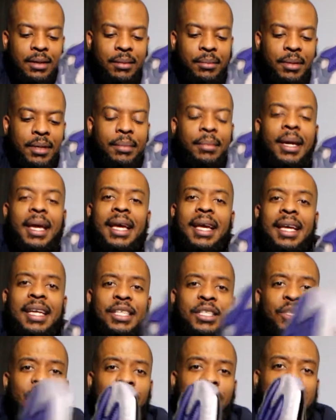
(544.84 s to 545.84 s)
But man,
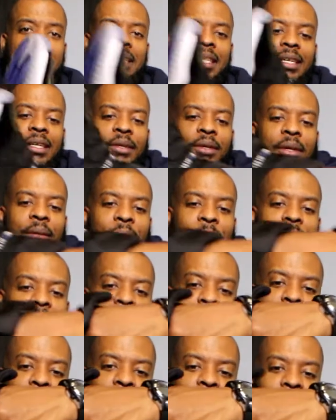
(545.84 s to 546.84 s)
it's so snug you can
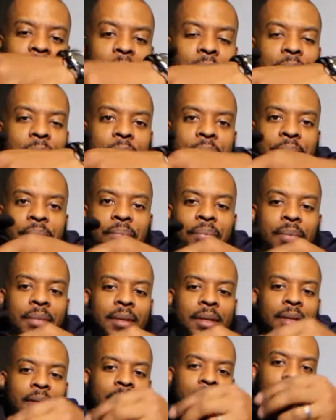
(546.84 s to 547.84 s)
barely pull it out.
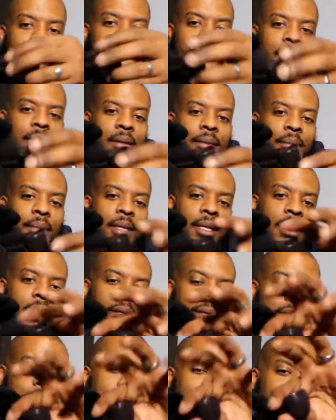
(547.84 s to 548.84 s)
But there
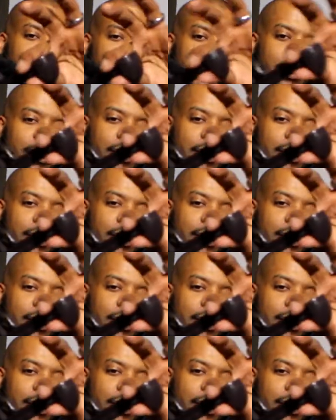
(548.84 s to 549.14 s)
it is.